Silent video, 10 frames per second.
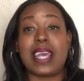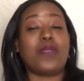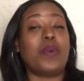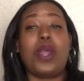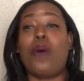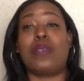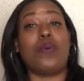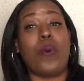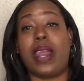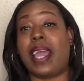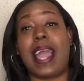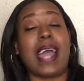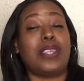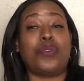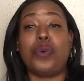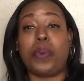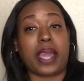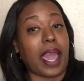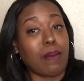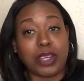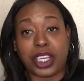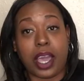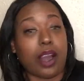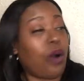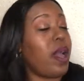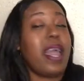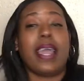as we know, is the one that got into it with K. Michelle.